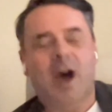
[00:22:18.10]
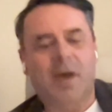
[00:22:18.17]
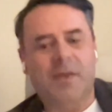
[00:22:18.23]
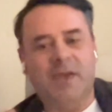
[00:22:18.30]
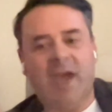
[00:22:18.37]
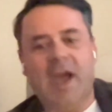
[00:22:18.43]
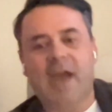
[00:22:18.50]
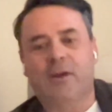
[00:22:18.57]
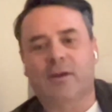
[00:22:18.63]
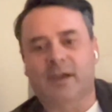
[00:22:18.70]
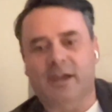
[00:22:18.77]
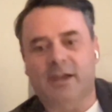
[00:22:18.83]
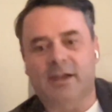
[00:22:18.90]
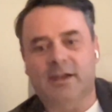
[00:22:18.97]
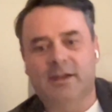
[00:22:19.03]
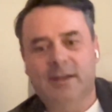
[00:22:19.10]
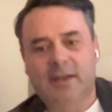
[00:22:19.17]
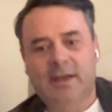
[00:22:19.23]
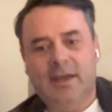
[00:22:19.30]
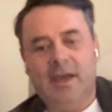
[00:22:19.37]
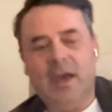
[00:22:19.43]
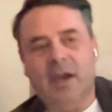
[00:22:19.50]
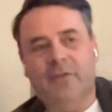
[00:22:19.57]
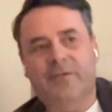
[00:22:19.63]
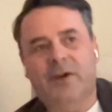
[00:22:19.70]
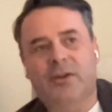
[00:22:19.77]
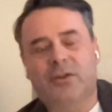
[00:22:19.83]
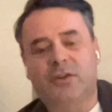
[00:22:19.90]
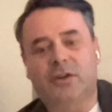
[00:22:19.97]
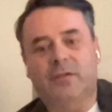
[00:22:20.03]
on the aggregate and a
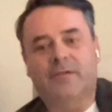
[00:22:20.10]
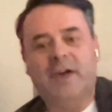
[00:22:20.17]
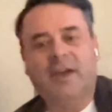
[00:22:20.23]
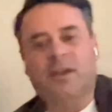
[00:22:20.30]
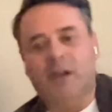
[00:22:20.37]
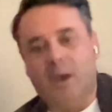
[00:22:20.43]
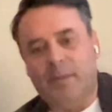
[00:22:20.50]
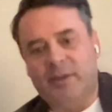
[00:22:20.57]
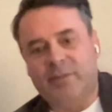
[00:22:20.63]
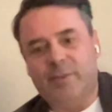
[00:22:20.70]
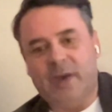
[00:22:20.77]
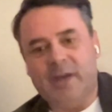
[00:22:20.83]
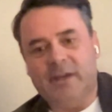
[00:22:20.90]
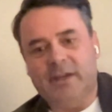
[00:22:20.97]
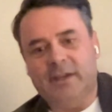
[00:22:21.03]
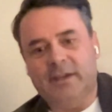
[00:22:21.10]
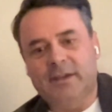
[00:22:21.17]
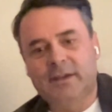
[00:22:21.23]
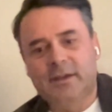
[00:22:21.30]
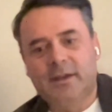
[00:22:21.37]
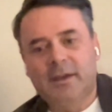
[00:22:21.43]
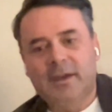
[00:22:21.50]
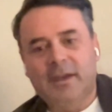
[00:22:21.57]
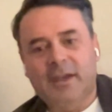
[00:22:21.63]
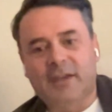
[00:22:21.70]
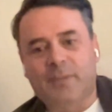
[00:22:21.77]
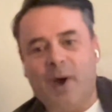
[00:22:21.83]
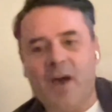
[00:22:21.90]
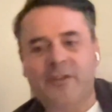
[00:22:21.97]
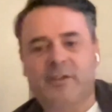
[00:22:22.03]
function of economic spending,
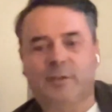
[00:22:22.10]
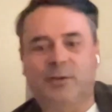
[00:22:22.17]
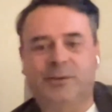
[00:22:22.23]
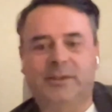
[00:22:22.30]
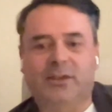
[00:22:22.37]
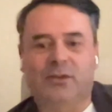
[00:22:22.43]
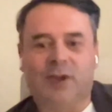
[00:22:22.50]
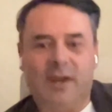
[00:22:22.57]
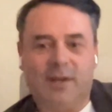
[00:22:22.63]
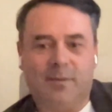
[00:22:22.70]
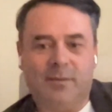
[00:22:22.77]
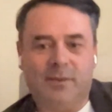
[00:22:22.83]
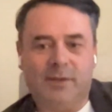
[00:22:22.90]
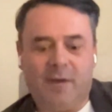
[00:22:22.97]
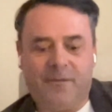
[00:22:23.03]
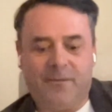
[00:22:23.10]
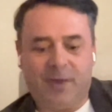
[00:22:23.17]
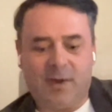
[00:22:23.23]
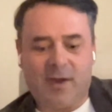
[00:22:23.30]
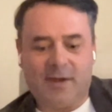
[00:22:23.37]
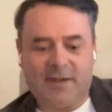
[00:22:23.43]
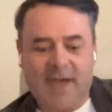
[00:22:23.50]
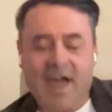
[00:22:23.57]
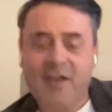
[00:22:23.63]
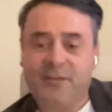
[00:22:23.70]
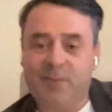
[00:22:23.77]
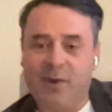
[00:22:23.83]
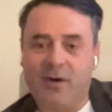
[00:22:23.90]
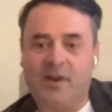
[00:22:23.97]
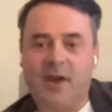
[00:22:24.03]
it's possible to create a tax
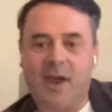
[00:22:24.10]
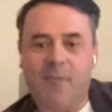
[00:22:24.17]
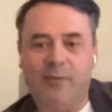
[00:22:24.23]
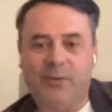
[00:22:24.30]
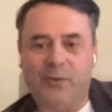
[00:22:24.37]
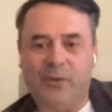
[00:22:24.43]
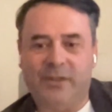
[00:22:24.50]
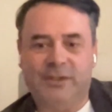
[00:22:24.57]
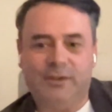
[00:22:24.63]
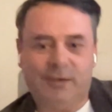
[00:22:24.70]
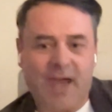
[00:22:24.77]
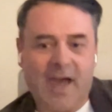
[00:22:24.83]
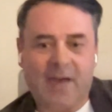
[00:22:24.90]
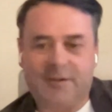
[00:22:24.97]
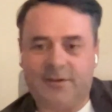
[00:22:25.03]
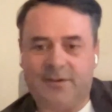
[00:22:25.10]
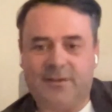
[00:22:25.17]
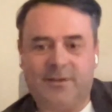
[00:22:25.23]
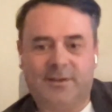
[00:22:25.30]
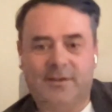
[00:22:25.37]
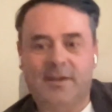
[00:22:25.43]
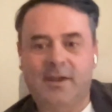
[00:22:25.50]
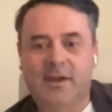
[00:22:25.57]
paradigm with only two taxes.